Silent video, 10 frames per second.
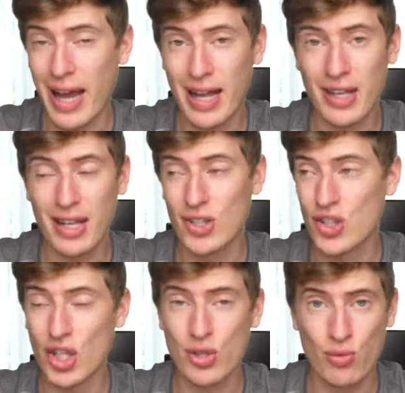and it's
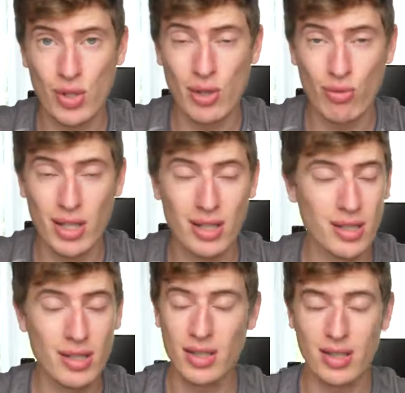just
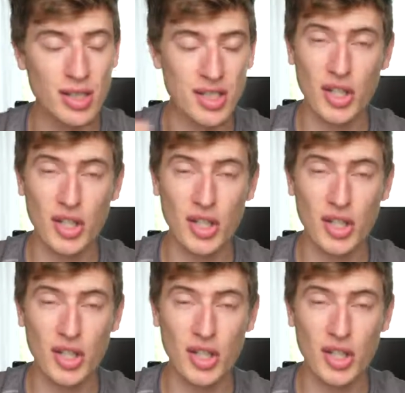it's just